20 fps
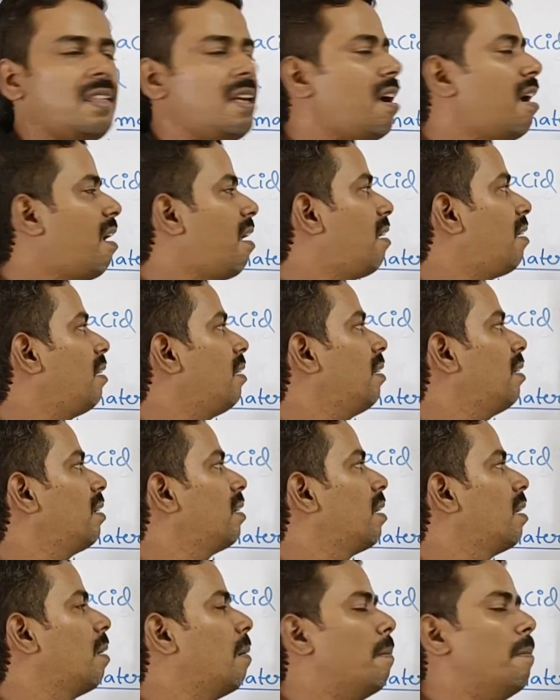they are
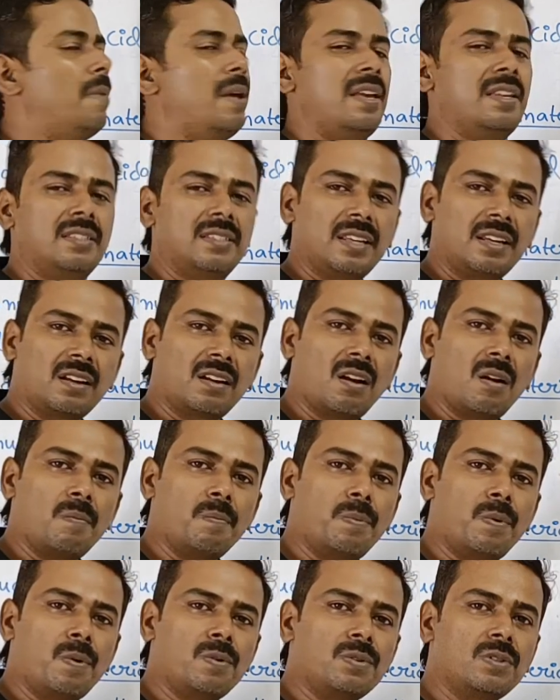basic
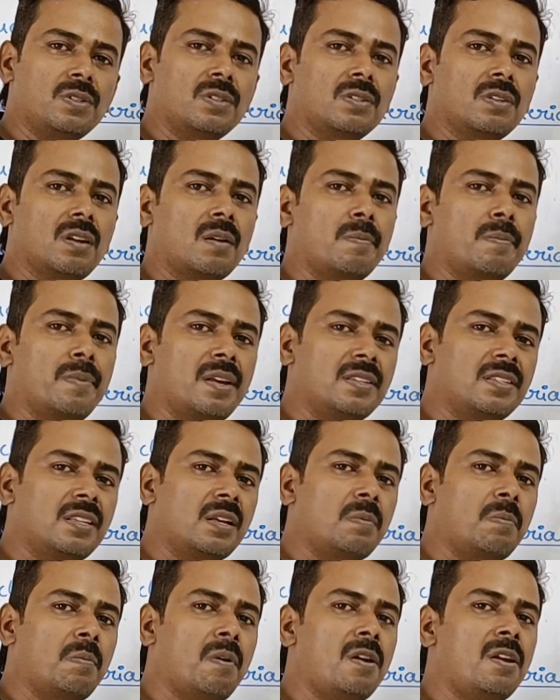compounds or
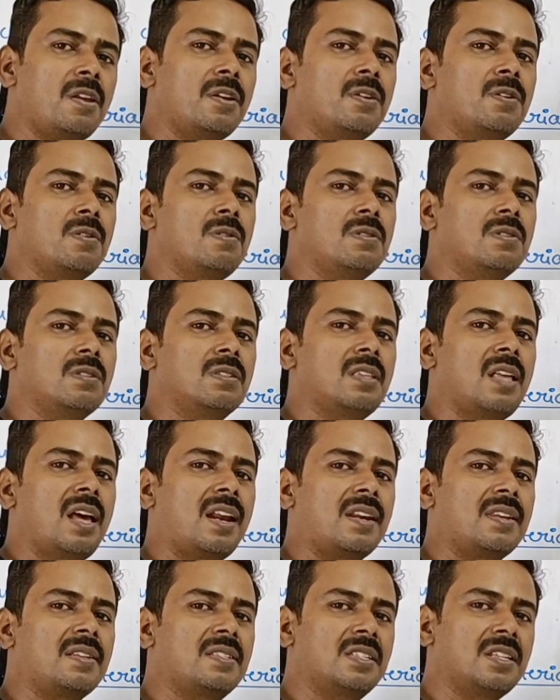basic molecules. They
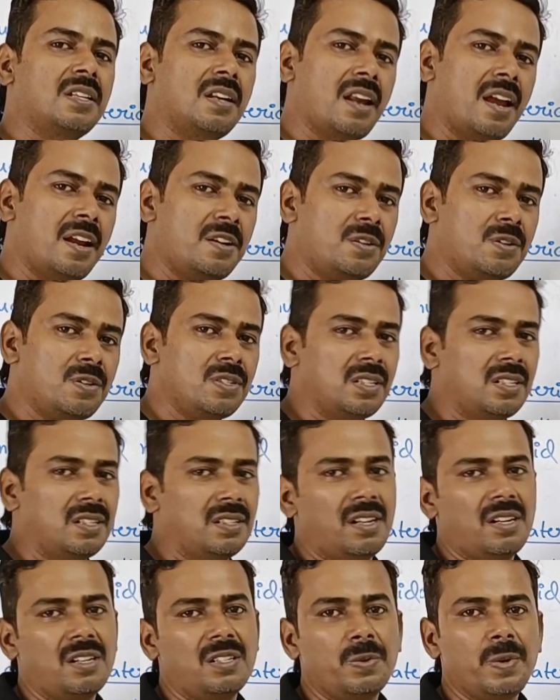are rich in
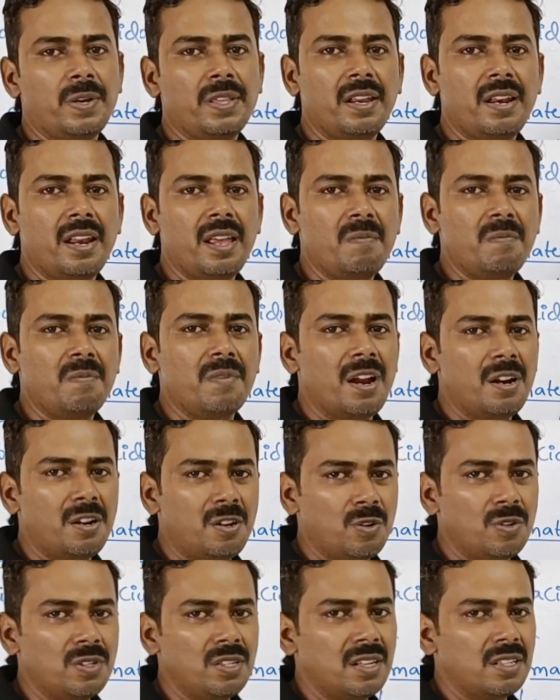nitrogen. That's why the name
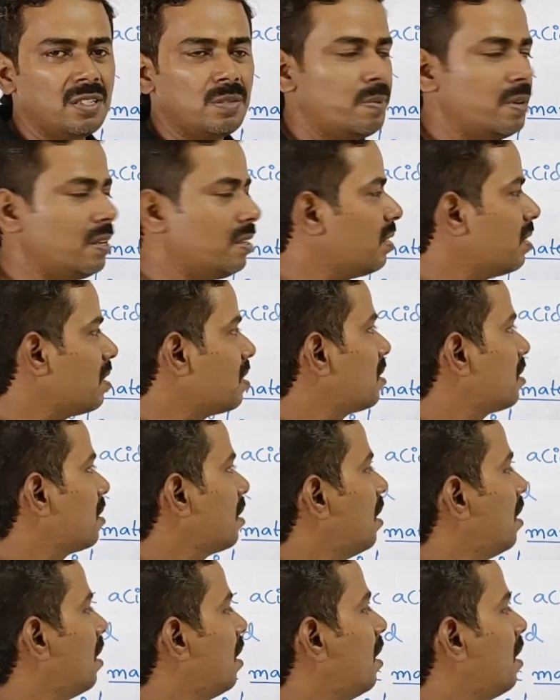nitrogenous
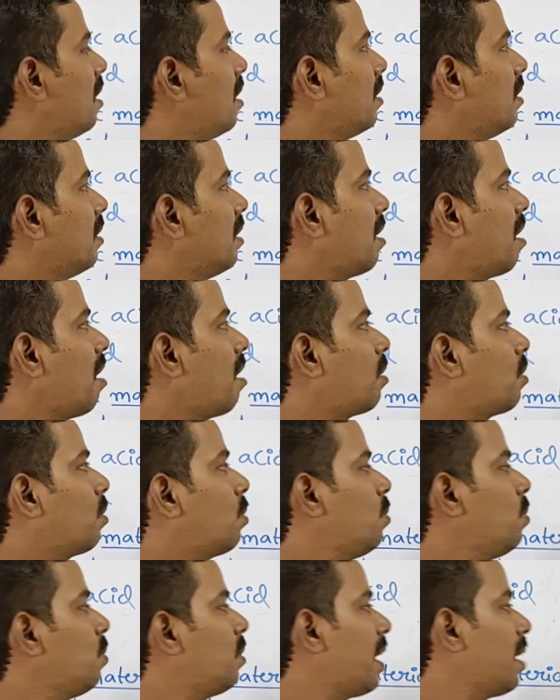bases. There are
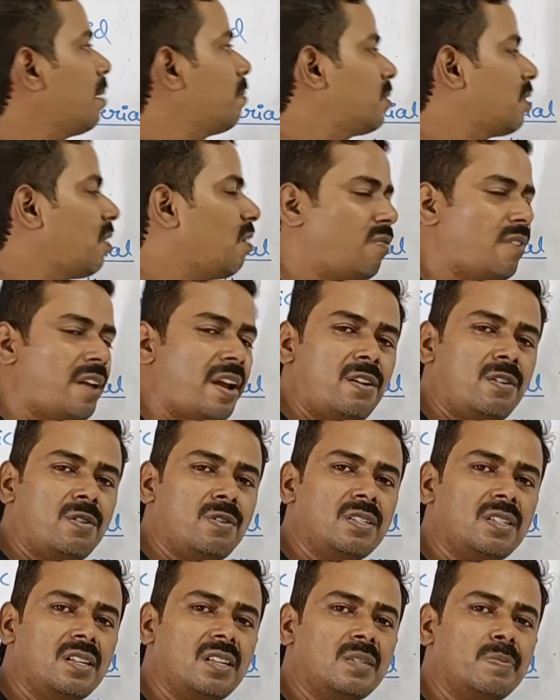two types of
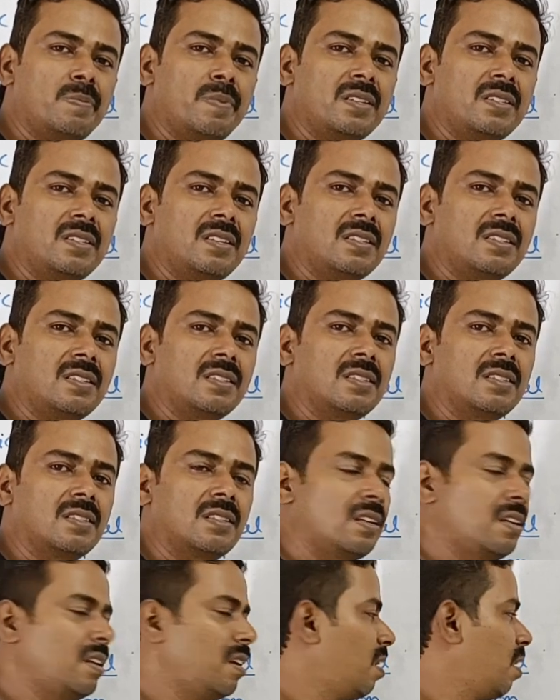nitrogenous
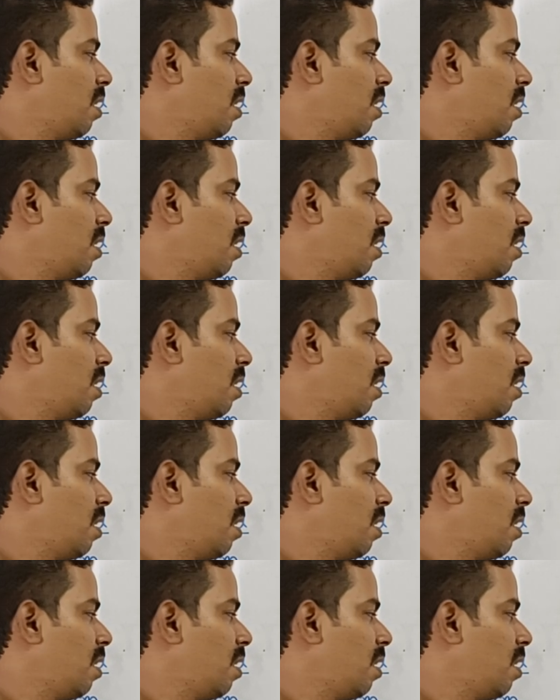bases,